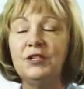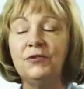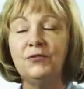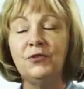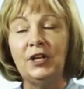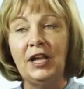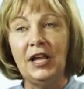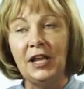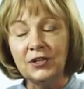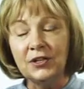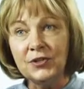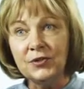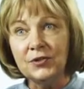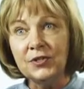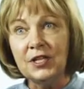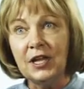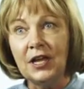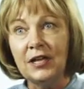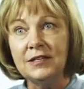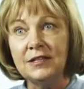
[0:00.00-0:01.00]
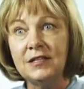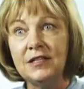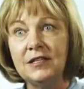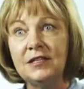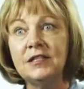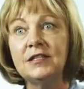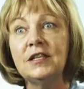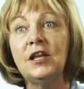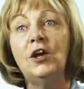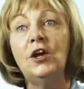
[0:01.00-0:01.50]
different
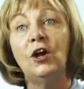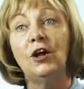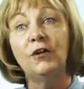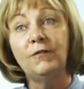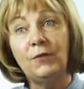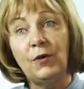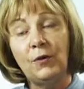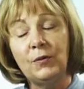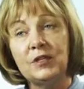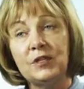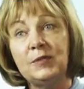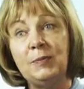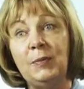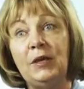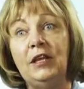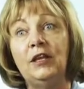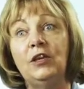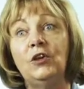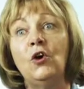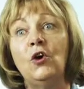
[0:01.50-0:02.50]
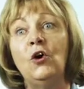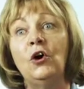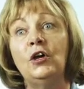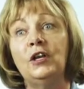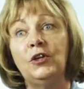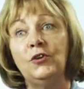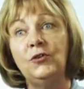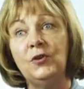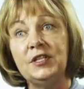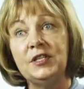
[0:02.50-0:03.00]
exercises, our focus being on
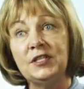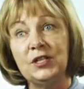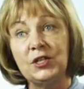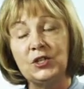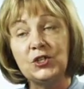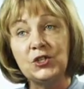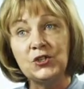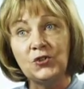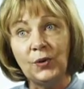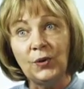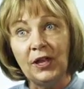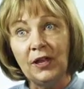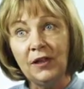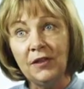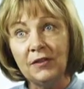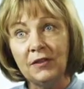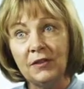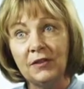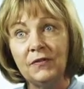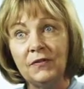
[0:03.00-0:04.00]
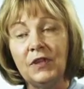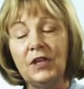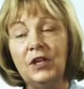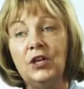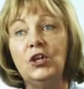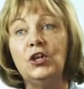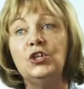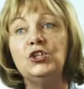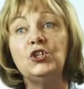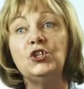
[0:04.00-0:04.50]
increasing strength,
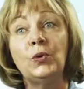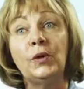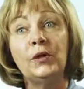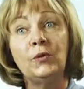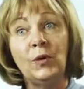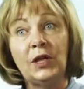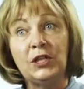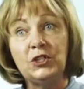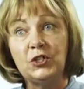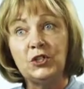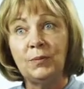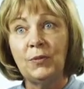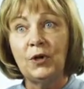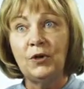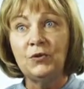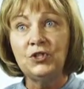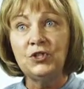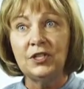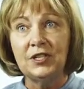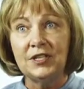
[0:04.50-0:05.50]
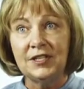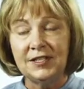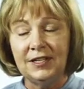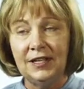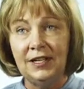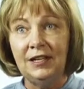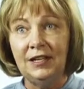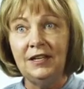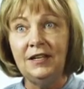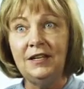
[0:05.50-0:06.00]
joint range of motion as
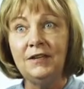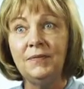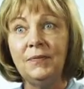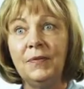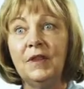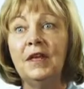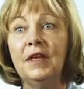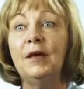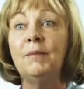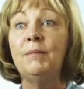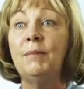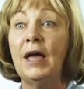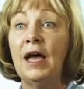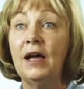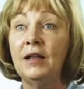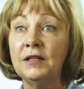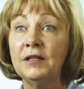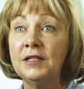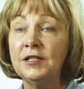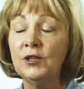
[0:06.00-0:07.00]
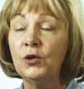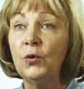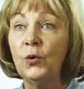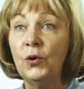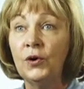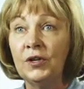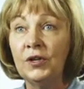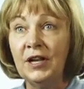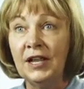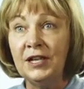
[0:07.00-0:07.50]
needed, balance and
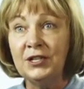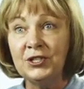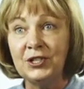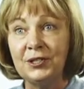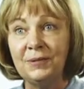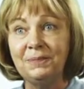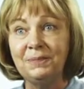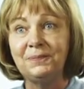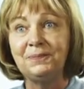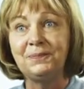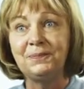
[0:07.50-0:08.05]
coordination.